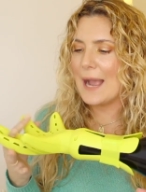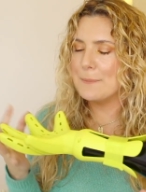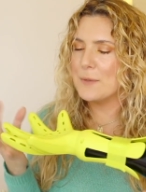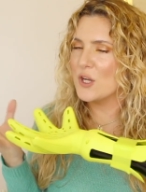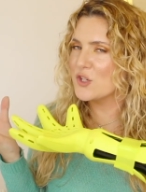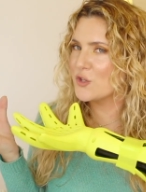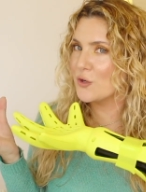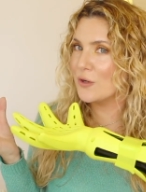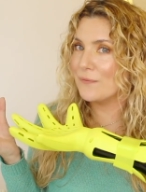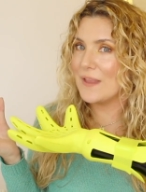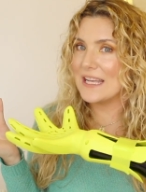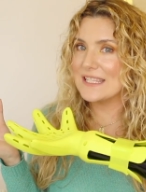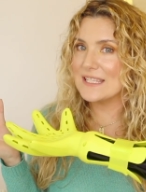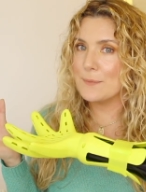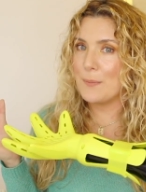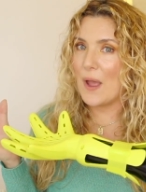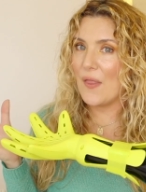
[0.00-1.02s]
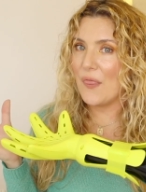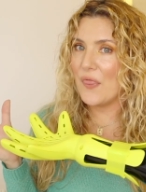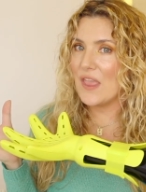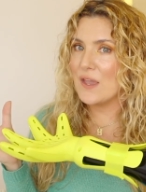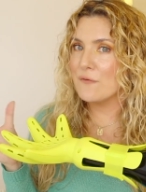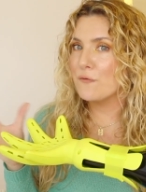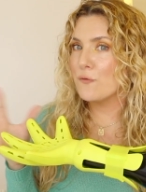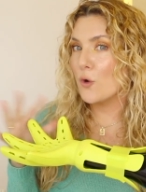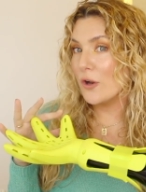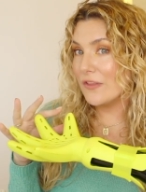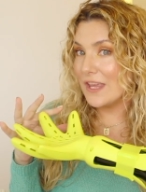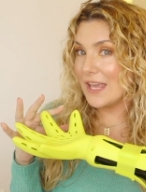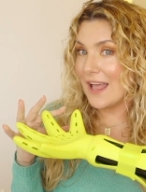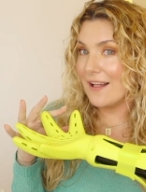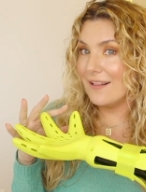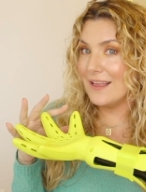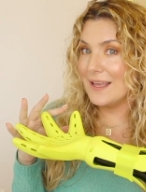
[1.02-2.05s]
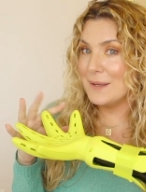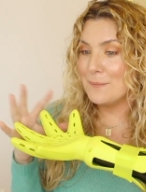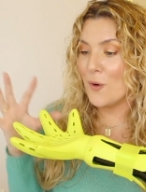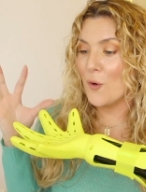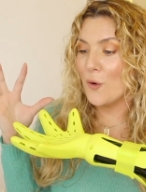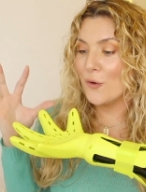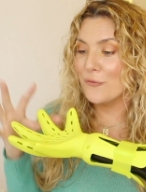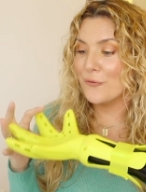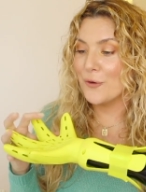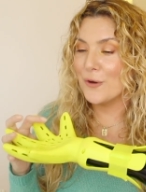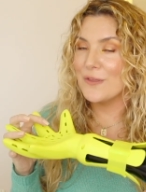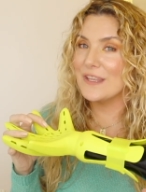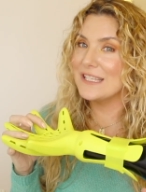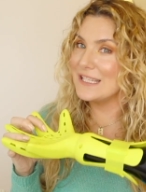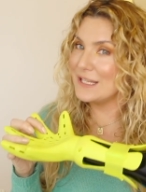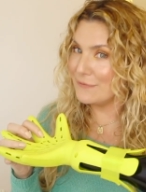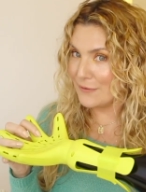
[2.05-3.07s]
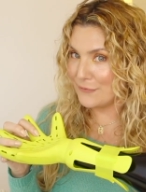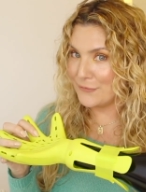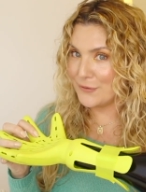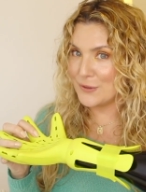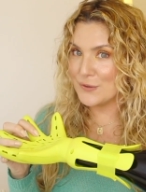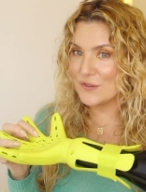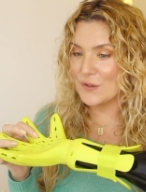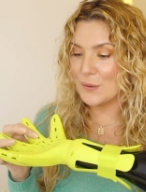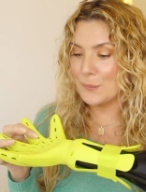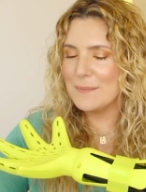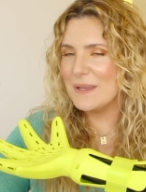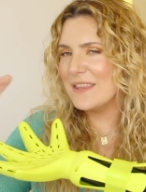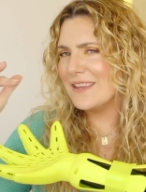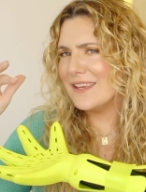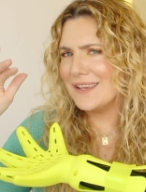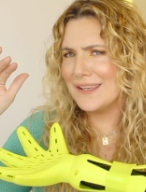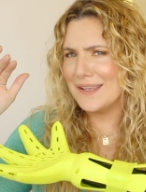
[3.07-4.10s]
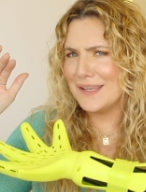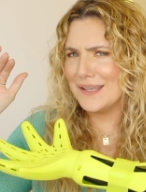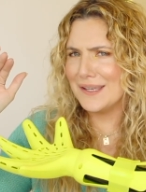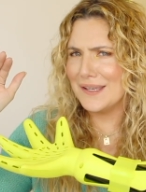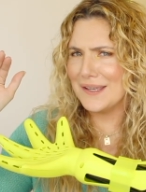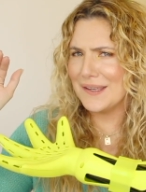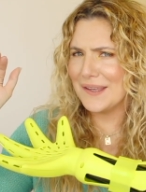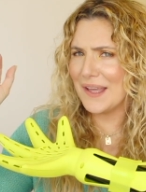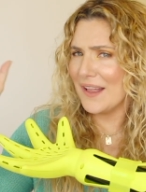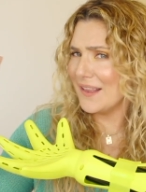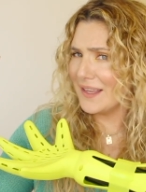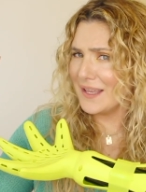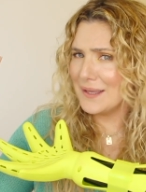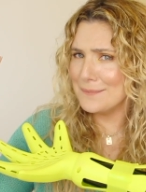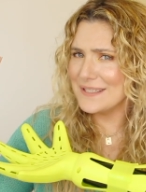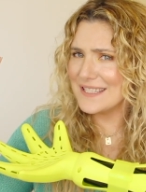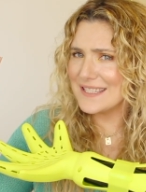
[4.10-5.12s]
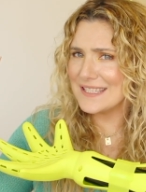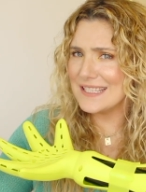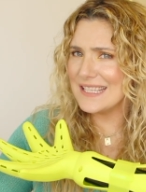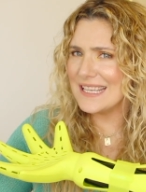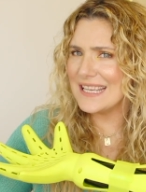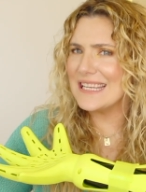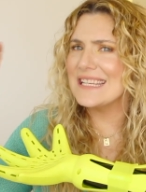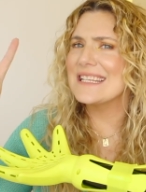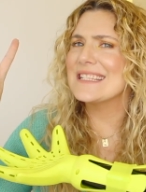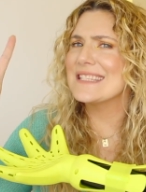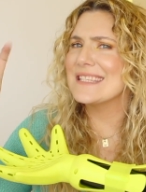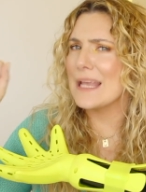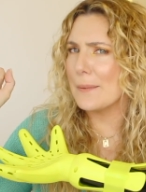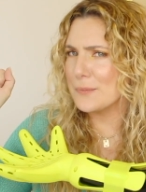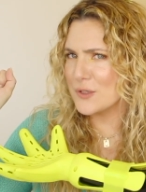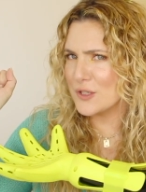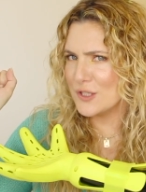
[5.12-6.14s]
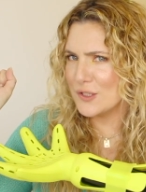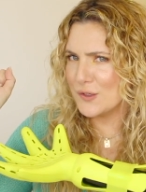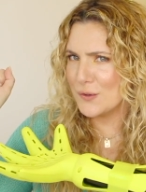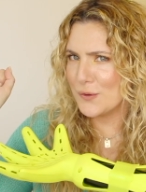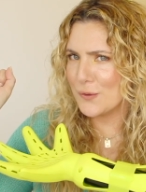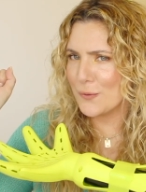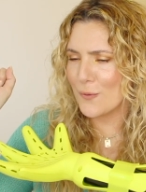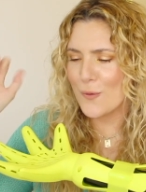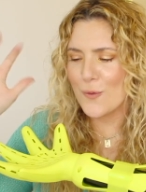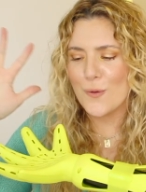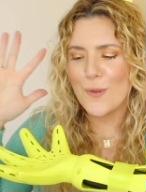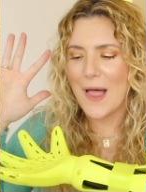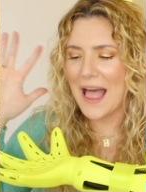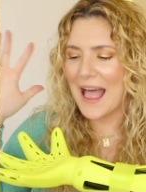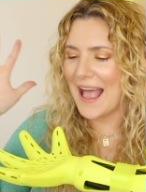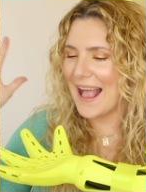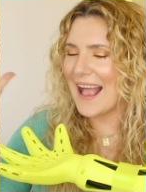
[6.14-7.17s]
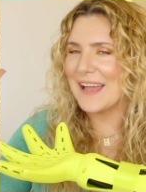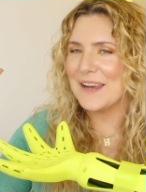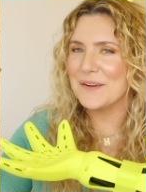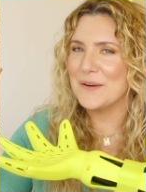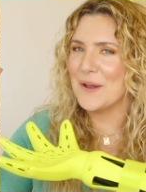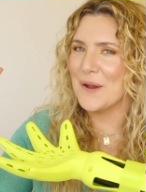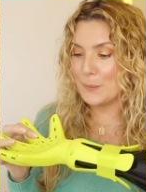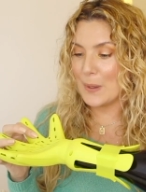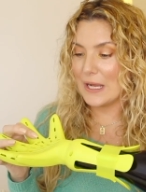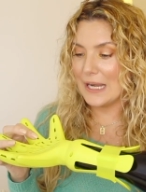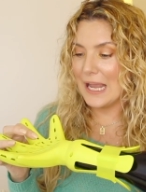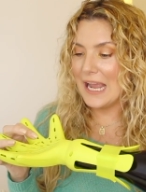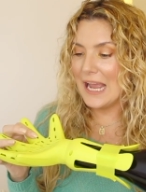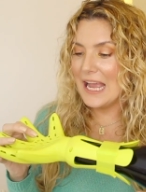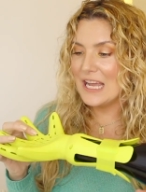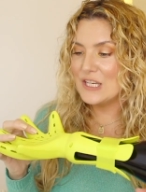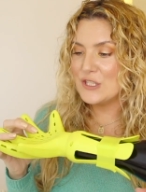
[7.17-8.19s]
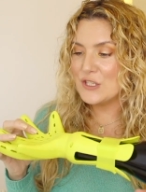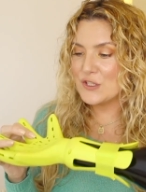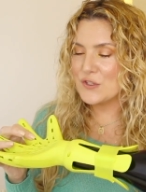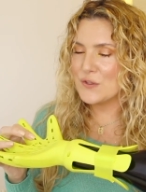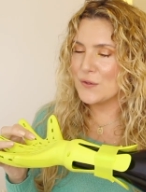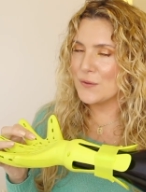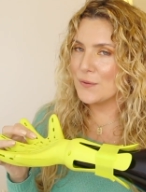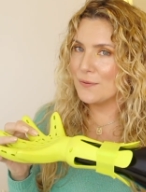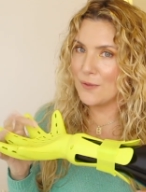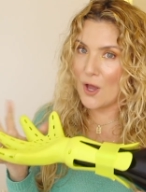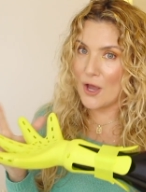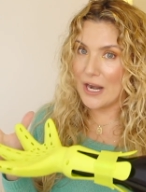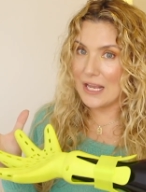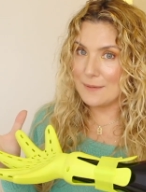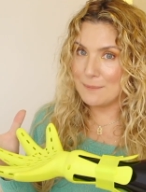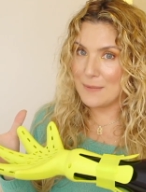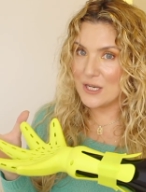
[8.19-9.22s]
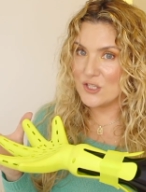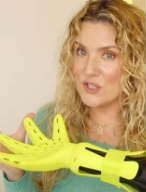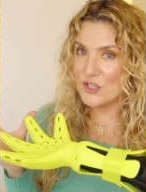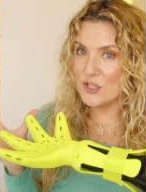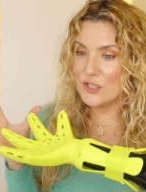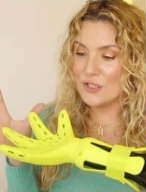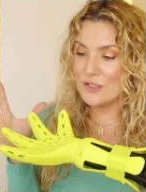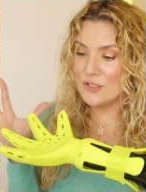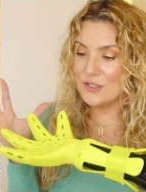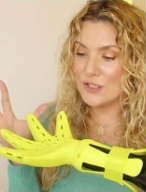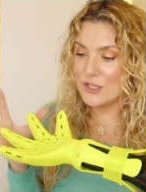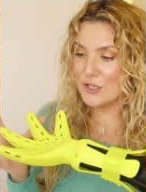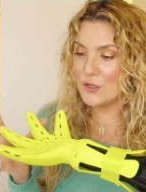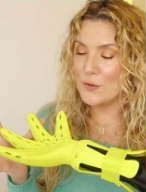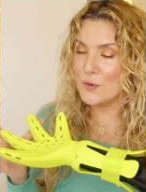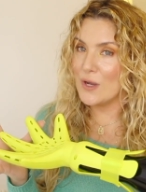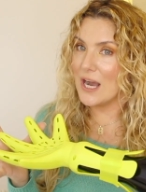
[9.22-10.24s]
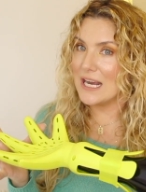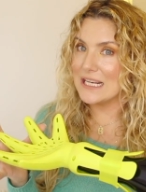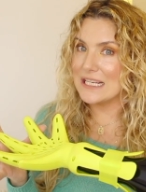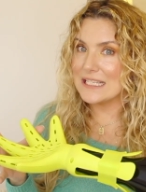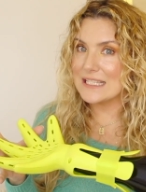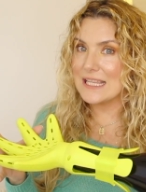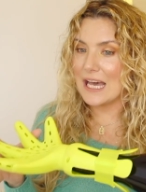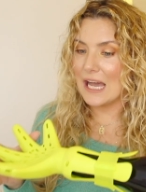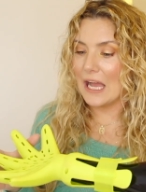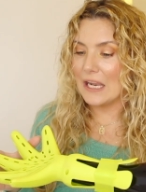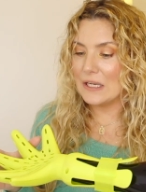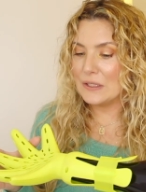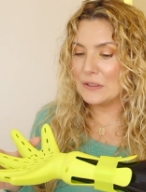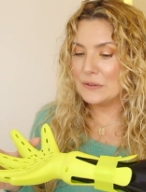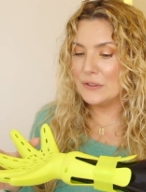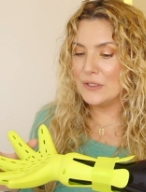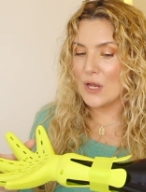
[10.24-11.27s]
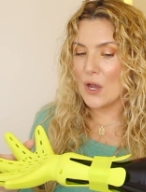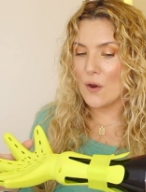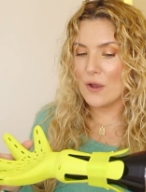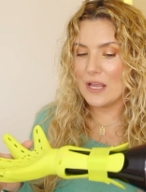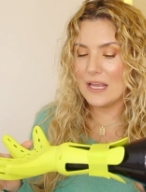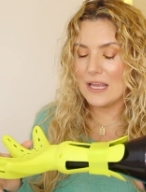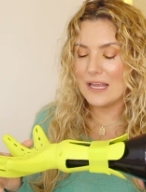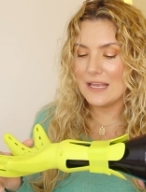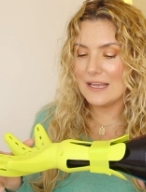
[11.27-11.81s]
I'm not sure if that's a bad thing for the Elhim or for the Devafuser. Maybe the Elhim is the exception to the rule, I don't know. But just thought I'd mention to you guys that, you know,